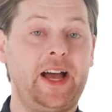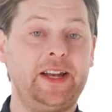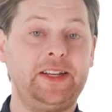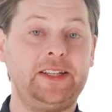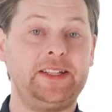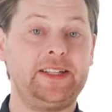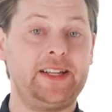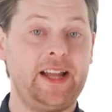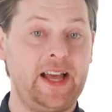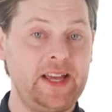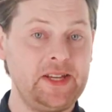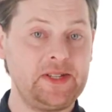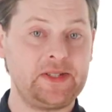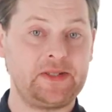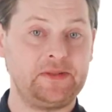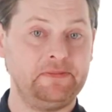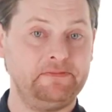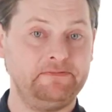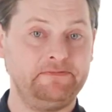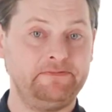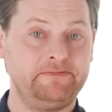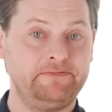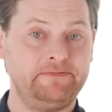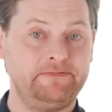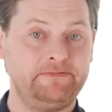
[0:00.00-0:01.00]
kind of
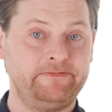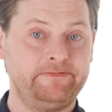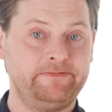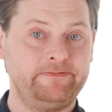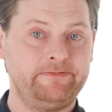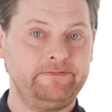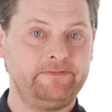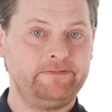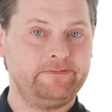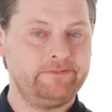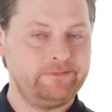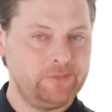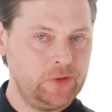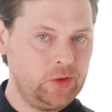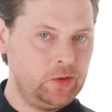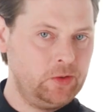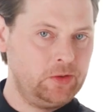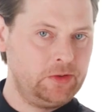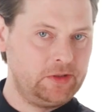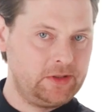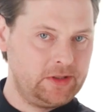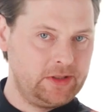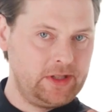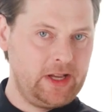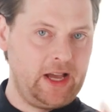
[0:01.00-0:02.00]
power.
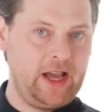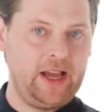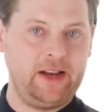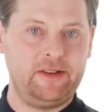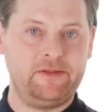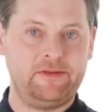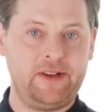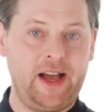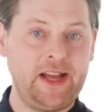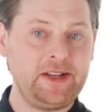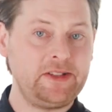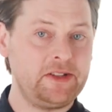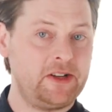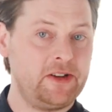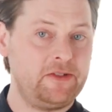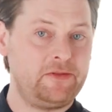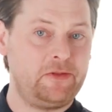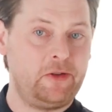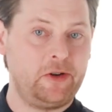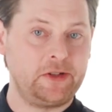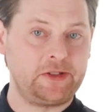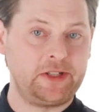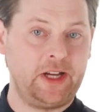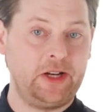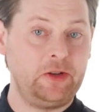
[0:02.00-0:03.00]
And another
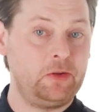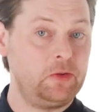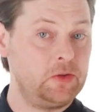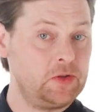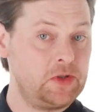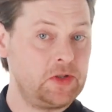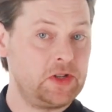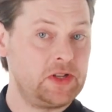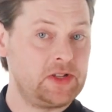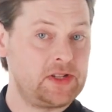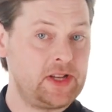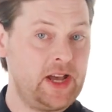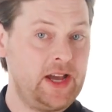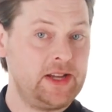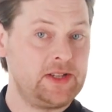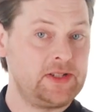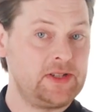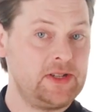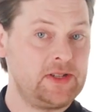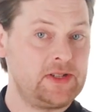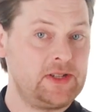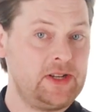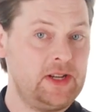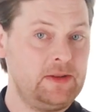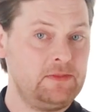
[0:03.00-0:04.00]
advantage to our heating
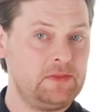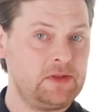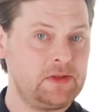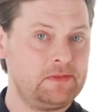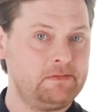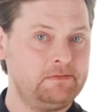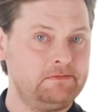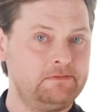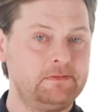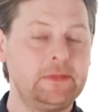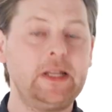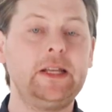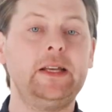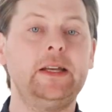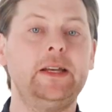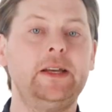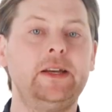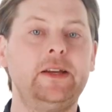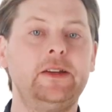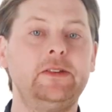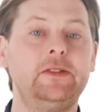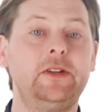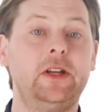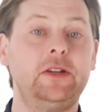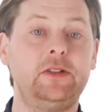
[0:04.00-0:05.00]
system is
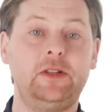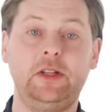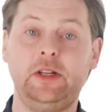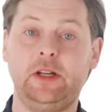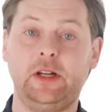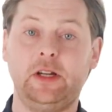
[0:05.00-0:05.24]
that the